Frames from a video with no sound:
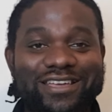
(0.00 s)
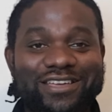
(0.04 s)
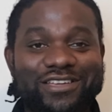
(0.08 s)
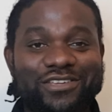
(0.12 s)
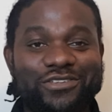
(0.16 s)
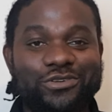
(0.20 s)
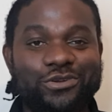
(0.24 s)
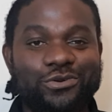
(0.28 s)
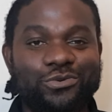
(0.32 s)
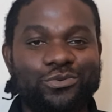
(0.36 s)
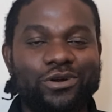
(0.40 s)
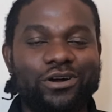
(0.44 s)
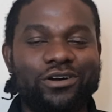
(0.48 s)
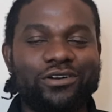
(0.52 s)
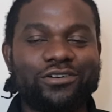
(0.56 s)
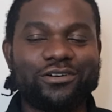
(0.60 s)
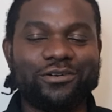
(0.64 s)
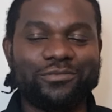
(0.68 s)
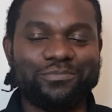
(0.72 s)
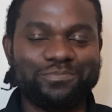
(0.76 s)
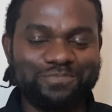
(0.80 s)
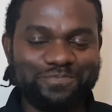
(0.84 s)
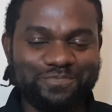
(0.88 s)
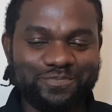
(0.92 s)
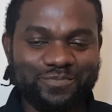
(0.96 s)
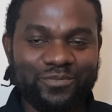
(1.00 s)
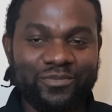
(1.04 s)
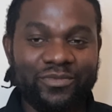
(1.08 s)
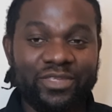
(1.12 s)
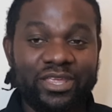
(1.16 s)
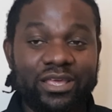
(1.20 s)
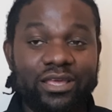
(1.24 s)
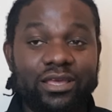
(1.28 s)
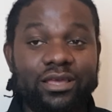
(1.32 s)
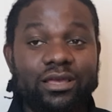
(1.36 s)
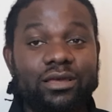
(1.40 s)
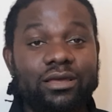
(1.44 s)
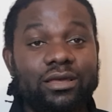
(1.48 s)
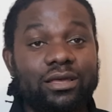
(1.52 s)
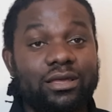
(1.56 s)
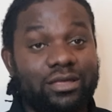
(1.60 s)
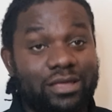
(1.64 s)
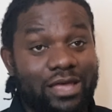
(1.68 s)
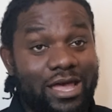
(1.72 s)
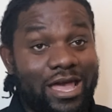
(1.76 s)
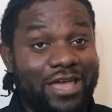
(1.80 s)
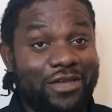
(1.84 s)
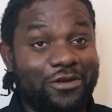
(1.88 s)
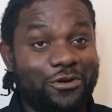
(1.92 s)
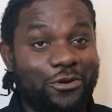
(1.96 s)
you're welcome.
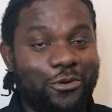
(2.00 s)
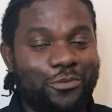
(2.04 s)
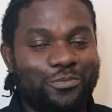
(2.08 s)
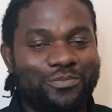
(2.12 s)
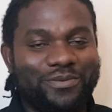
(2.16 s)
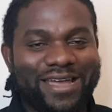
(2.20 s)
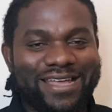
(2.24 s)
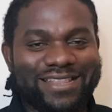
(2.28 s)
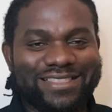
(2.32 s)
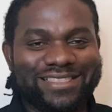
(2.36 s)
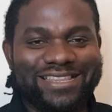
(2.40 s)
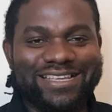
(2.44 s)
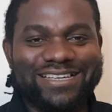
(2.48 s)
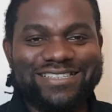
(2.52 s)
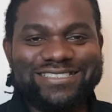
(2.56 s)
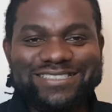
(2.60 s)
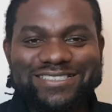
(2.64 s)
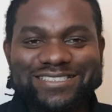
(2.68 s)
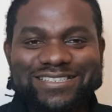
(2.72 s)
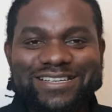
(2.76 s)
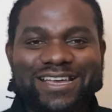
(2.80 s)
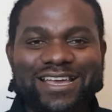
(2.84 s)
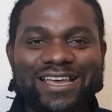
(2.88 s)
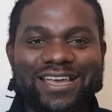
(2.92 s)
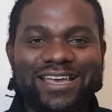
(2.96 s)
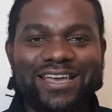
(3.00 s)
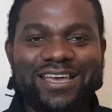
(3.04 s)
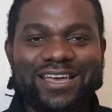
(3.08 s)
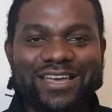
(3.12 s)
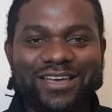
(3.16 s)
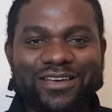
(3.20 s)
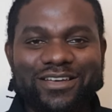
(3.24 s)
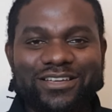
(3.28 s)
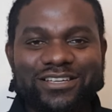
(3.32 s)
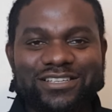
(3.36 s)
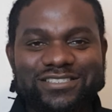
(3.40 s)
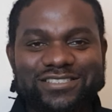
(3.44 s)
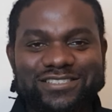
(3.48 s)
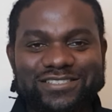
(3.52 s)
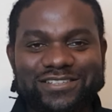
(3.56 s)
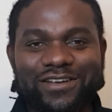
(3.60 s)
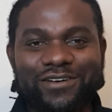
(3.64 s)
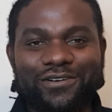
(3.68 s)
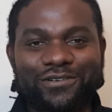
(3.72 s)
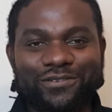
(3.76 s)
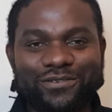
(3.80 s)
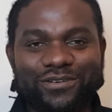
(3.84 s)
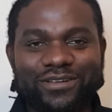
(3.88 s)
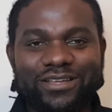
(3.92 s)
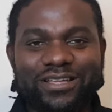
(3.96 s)
I hope, at least.
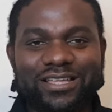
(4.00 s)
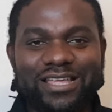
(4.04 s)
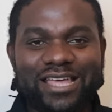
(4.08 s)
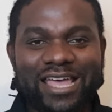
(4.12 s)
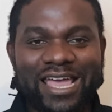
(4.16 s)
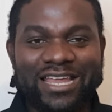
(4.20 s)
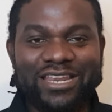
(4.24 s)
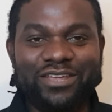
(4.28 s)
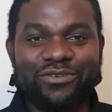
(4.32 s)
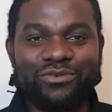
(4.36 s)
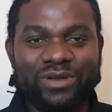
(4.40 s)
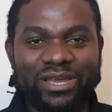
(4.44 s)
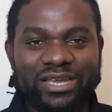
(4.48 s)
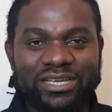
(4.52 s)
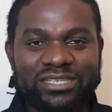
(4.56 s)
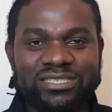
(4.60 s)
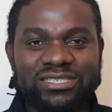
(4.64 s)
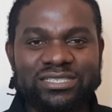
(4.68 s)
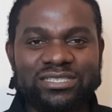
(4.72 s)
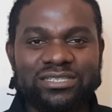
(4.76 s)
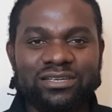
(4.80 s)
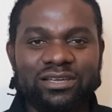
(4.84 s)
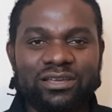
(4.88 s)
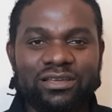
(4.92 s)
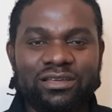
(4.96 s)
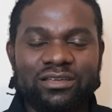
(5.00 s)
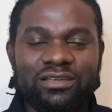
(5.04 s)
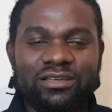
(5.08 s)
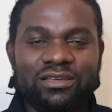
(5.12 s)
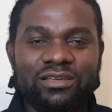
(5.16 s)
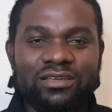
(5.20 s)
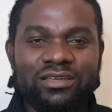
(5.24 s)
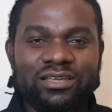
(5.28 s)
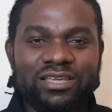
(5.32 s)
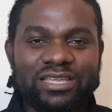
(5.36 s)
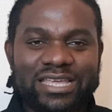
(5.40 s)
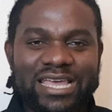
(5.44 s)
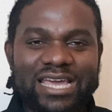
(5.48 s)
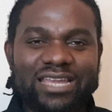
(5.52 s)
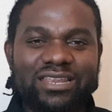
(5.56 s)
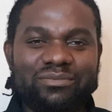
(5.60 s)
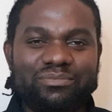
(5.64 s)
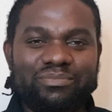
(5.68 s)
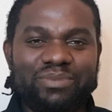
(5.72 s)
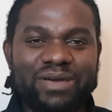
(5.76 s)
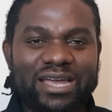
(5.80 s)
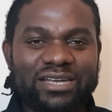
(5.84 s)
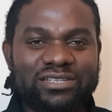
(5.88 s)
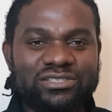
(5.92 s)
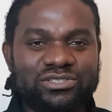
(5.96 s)
So anyways, getting
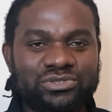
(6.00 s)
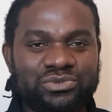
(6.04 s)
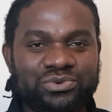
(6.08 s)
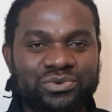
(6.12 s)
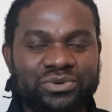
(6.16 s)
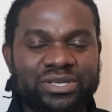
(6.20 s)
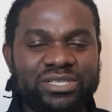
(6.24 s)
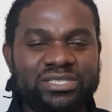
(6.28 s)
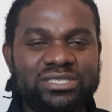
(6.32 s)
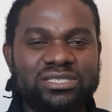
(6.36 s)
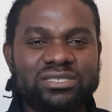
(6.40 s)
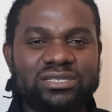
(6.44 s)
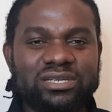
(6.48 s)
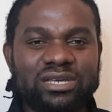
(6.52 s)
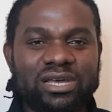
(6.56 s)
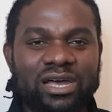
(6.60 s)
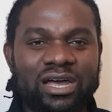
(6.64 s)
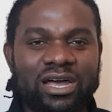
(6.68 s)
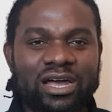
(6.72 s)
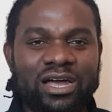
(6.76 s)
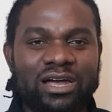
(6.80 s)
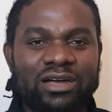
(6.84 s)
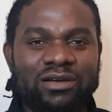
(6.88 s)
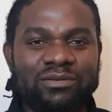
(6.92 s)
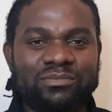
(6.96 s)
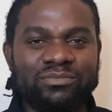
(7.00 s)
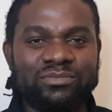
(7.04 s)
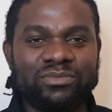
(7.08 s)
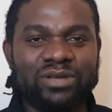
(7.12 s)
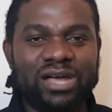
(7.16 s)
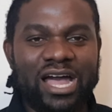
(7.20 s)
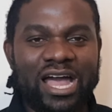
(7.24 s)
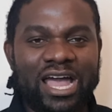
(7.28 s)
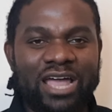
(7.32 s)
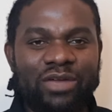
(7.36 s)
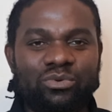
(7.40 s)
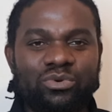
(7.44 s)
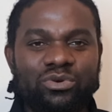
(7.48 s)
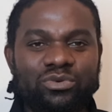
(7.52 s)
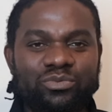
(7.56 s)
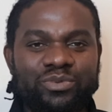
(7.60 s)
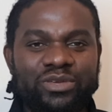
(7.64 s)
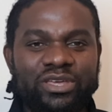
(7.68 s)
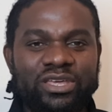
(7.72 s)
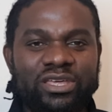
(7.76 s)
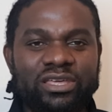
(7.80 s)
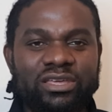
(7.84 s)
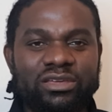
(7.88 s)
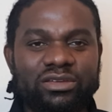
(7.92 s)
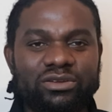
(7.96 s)
back to it, I will
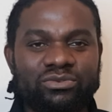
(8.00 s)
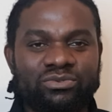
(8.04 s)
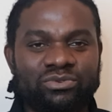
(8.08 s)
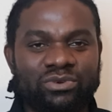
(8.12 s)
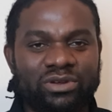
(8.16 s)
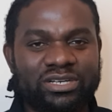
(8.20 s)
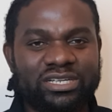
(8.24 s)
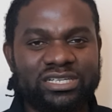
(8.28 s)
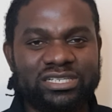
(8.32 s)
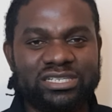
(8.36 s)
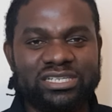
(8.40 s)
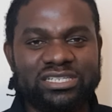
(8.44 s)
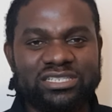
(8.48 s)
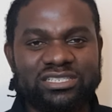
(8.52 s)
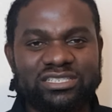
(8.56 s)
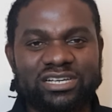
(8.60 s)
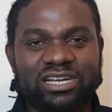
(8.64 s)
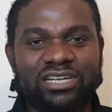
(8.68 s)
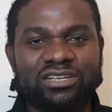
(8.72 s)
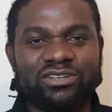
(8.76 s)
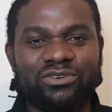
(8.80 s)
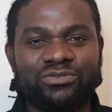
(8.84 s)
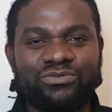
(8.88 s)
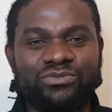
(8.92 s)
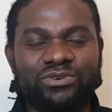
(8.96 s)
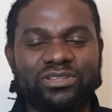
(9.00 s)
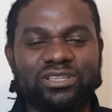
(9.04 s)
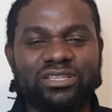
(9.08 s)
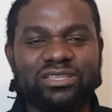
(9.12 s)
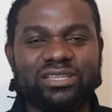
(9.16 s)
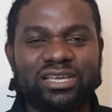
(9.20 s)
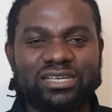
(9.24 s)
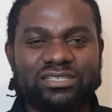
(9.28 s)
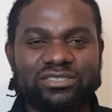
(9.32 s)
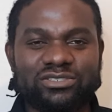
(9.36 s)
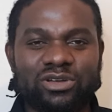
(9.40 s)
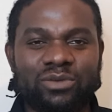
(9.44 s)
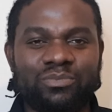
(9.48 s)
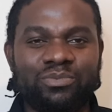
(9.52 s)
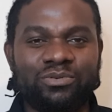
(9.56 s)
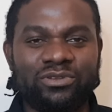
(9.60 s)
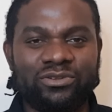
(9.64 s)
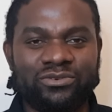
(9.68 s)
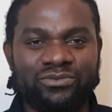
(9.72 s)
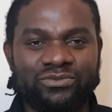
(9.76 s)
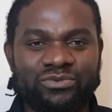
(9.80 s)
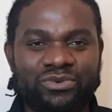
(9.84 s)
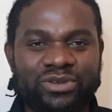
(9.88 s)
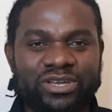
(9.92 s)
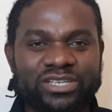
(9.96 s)
be running this channel for the next couple
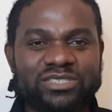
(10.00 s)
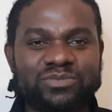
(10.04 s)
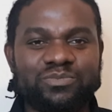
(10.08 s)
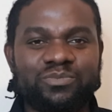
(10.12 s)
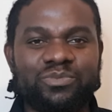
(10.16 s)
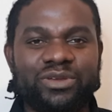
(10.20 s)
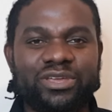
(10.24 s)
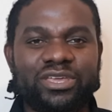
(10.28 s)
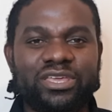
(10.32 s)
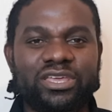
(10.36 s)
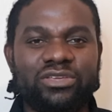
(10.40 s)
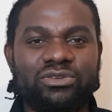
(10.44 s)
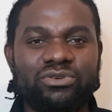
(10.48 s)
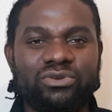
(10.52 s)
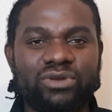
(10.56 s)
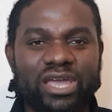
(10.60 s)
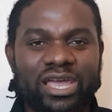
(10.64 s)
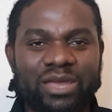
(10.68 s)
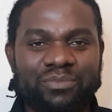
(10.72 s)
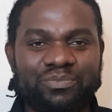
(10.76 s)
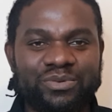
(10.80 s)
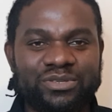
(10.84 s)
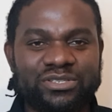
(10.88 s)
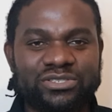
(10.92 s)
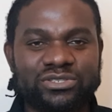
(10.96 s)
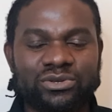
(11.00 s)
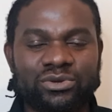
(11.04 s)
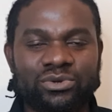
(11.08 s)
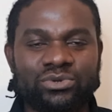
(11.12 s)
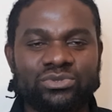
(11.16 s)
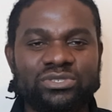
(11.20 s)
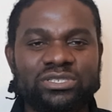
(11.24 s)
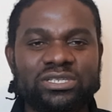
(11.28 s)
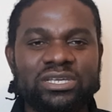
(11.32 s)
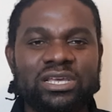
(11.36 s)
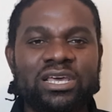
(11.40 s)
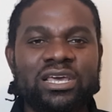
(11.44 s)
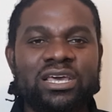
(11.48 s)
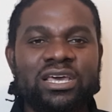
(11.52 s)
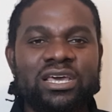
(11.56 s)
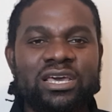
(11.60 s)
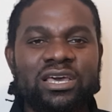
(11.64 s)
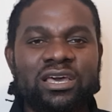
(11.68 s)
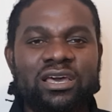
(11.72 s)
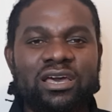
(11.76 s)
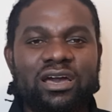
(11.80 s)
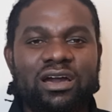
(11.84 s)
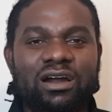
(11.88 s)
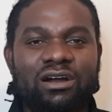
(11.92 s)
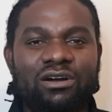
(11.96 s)
of weeks, bringing you episodes
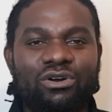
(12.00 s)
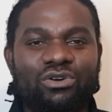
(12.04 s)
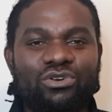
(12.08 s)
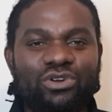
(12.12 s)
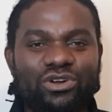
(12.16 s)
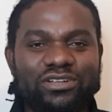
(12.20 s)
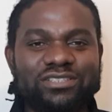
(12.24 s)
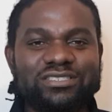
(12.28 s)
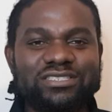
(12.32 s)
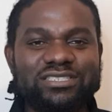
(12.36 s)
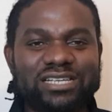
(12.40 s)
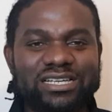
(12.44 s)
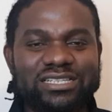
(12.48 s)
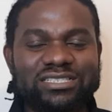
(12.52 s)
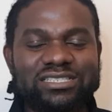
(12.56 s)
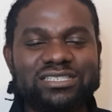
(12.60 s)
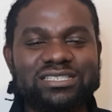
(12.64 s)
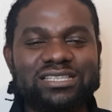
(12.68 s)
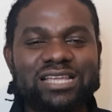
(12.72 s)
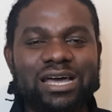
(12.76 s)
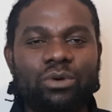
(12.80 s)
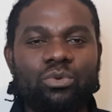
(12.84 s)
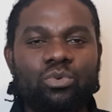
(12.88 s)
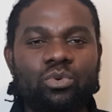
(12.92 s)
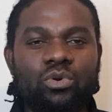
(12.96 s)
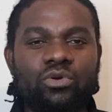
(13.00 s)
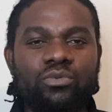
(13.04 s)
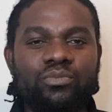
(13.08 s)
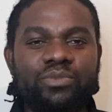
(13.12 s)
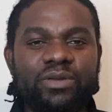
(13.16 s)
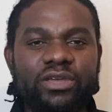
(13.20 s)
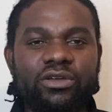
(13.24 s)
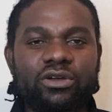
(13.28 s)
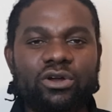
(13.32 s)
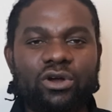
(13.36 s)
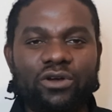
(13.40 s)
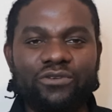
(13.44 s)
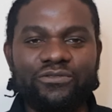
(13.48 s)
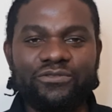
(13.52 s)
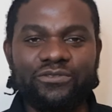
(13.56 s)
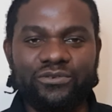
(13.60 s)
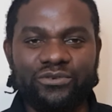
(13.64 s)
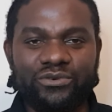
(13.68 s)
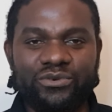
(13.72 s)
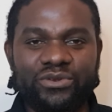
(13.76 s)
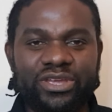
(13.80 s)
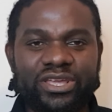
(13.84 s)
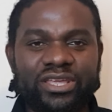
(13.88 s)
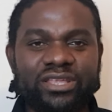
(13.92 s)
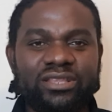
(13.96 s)
or contents that will be
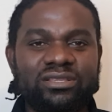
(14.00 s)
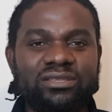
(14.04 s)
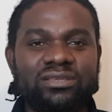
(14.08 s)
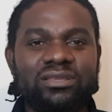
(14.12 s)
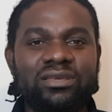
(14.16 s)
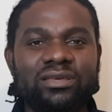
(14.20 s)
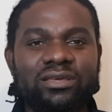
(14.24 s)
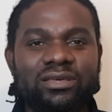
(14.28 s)
covering